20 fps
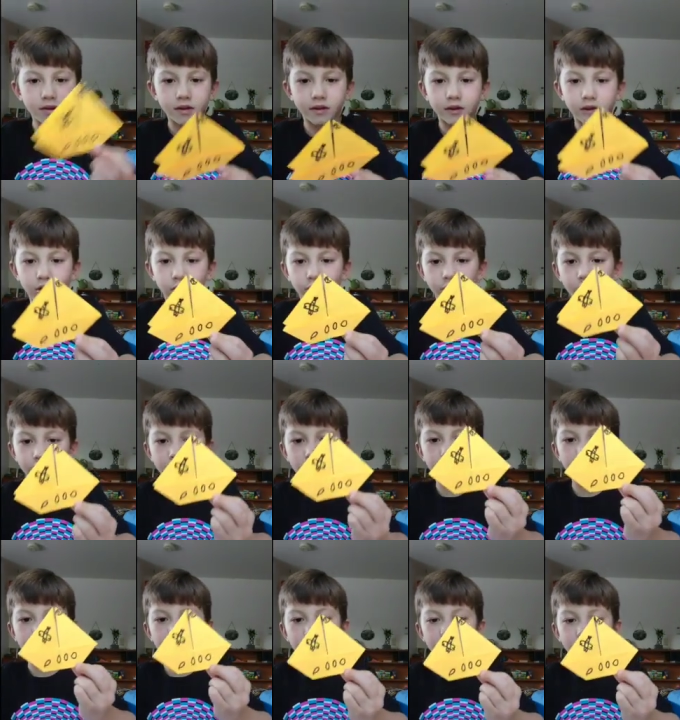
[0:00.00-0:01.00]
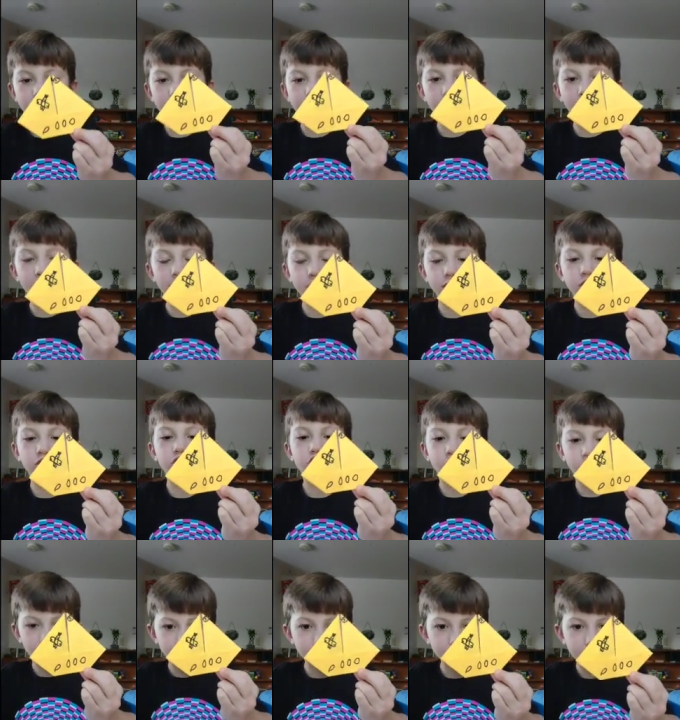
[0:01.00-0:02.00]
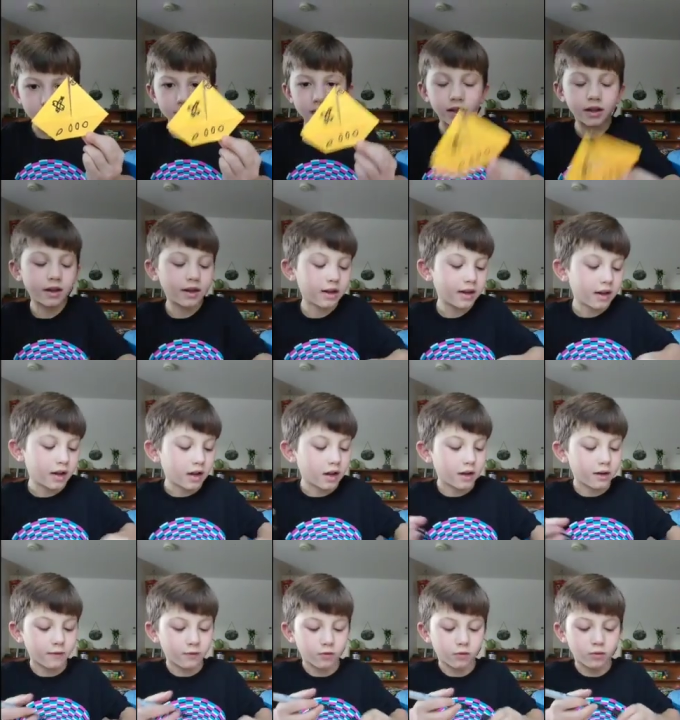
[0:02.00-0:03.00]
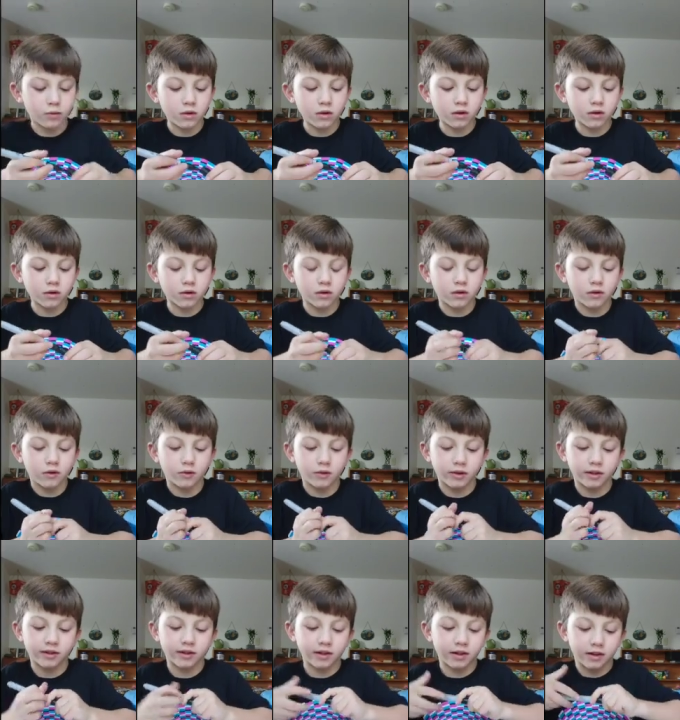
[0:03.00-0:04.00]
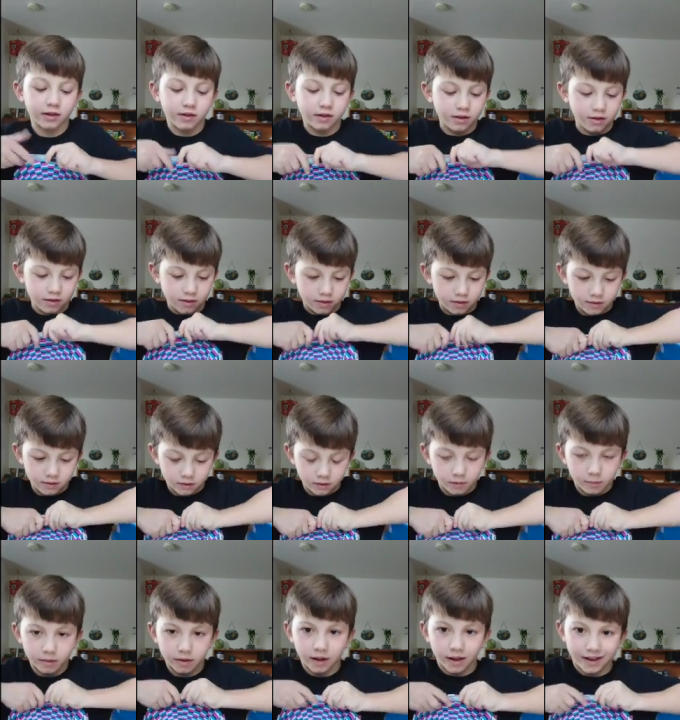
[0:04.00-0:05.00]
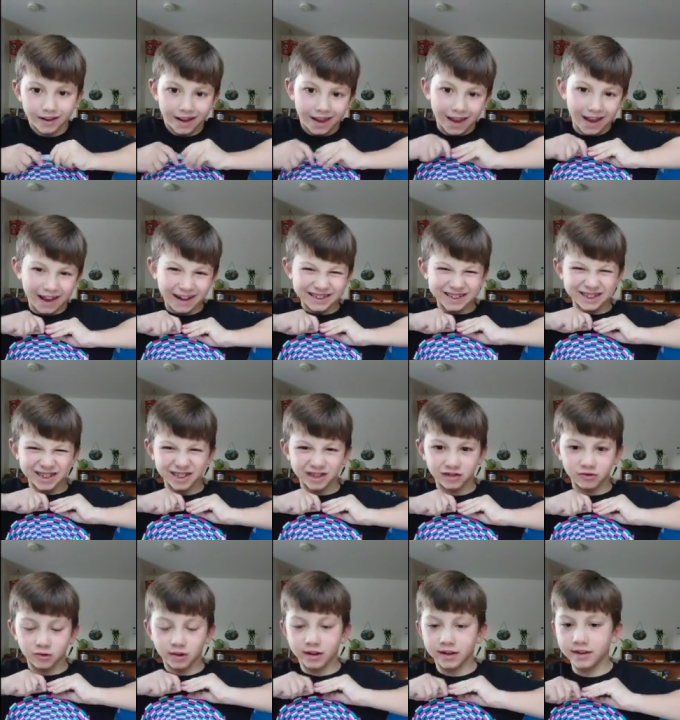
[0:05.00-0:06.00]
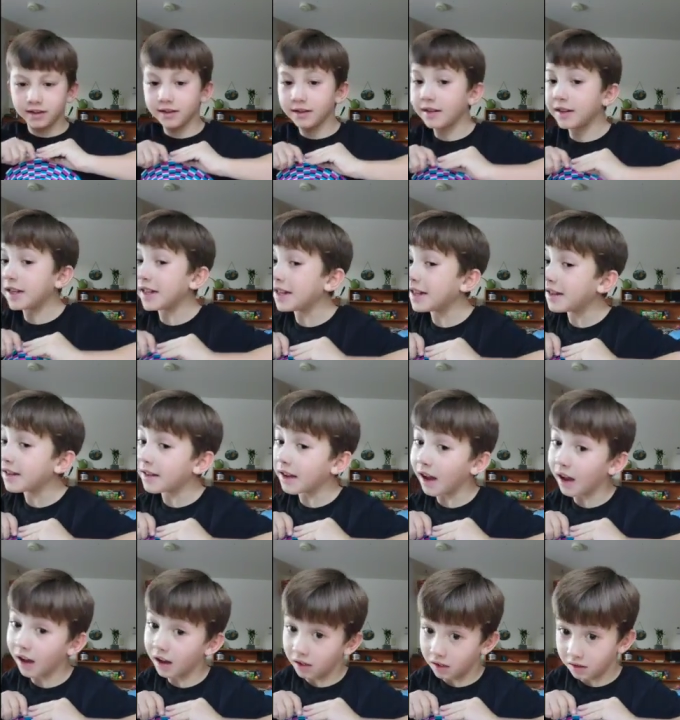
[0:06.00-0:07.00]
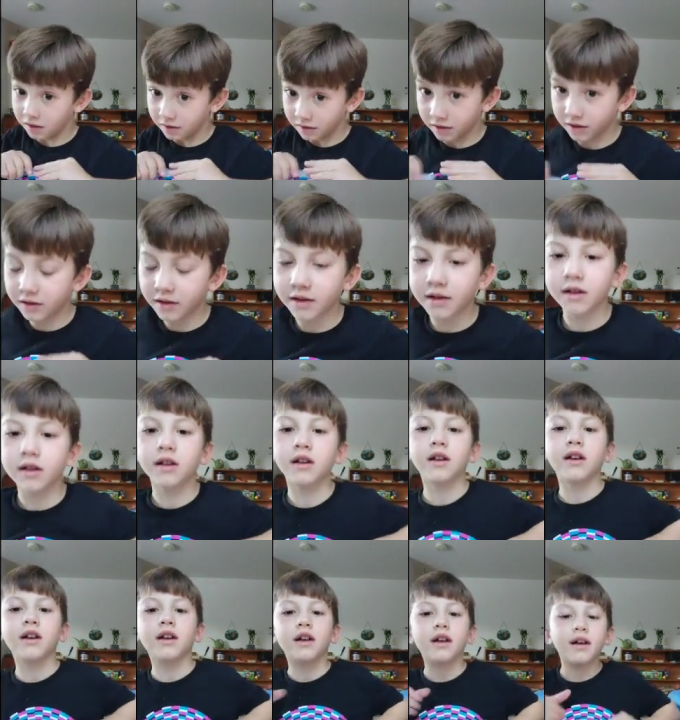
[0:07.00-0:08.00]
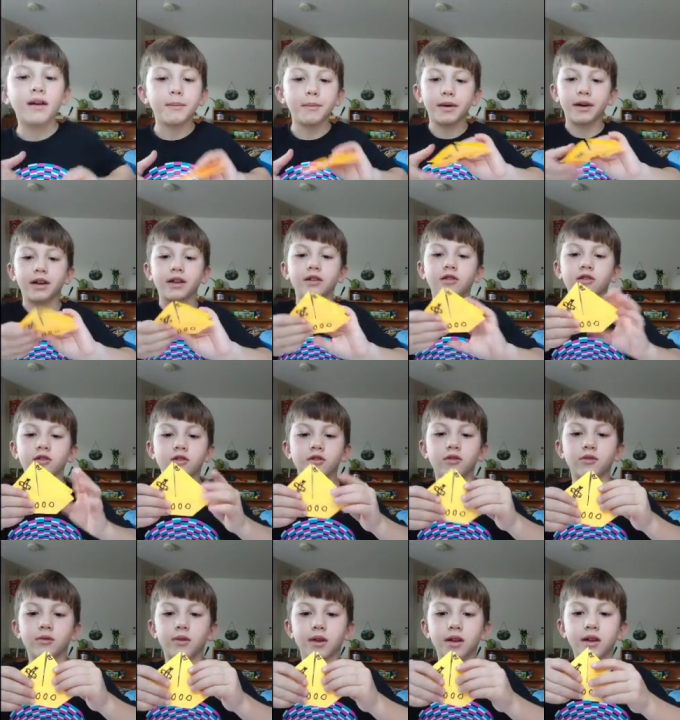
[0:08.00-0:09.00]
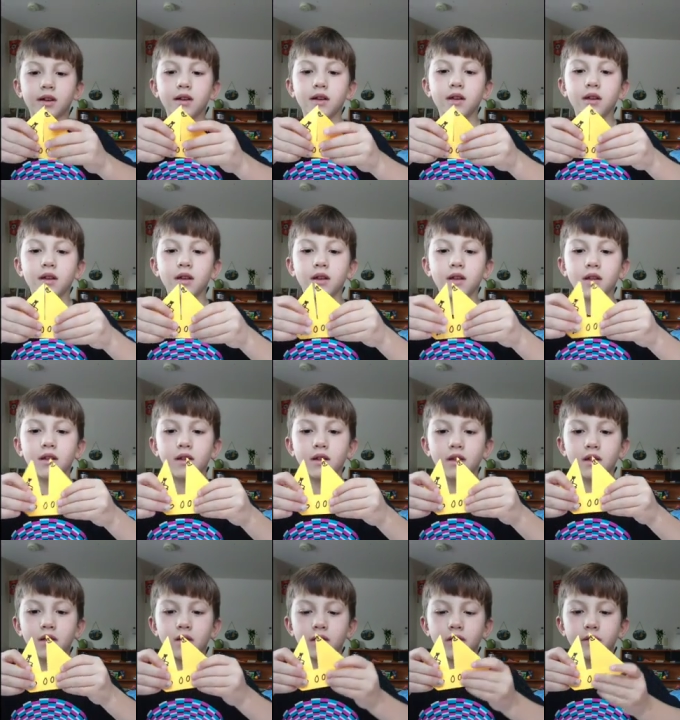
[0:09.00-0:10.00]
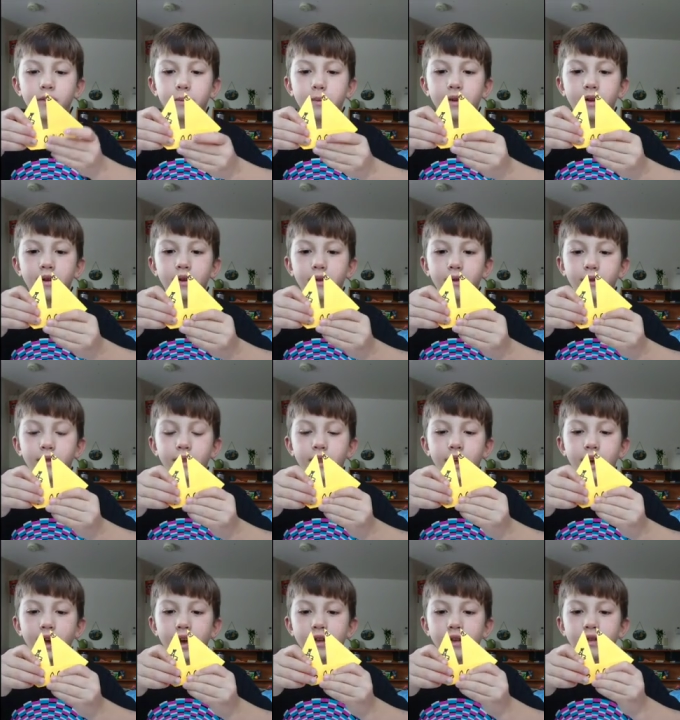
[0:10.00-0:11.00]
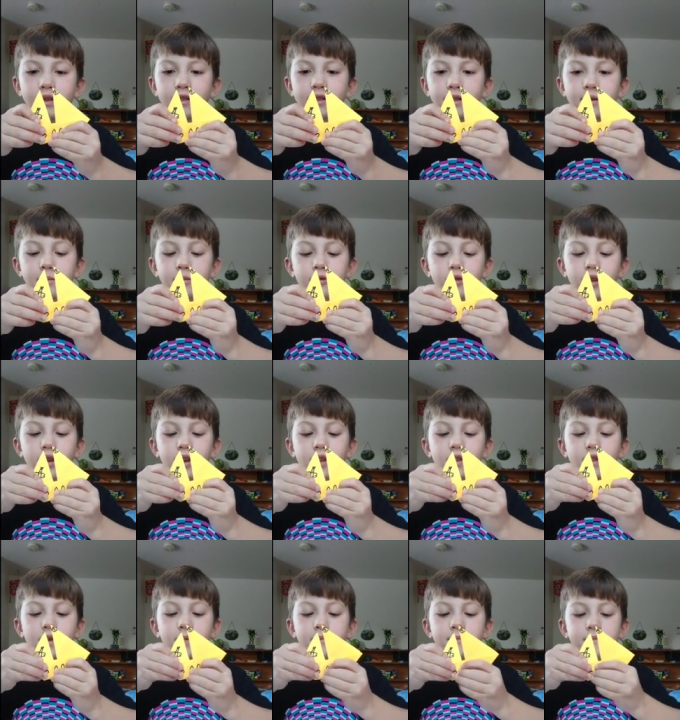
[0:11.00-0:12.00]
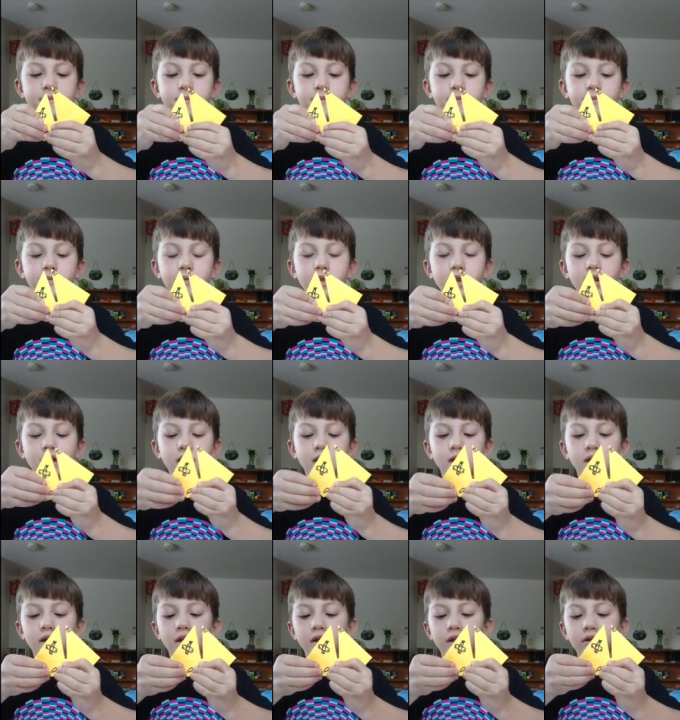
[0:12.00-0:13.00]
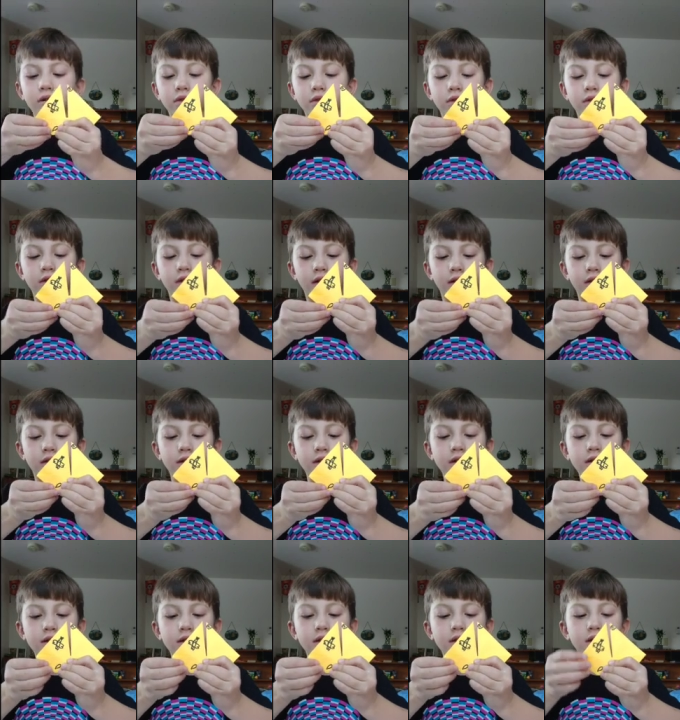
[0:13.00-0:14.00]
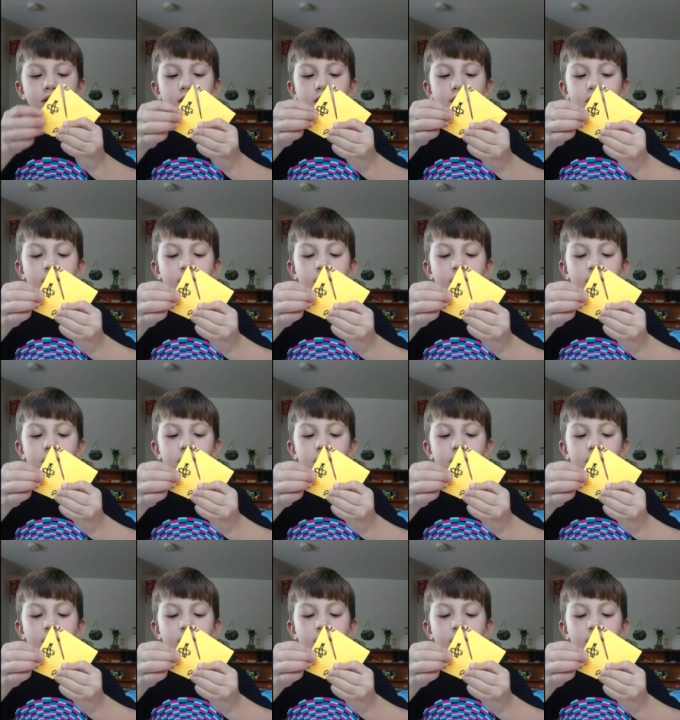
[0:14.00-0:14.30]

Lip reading: There's your pirate ship. And if you want, you can always add a little bit of extra details by just doing a little bit of that, separating them. It's like this.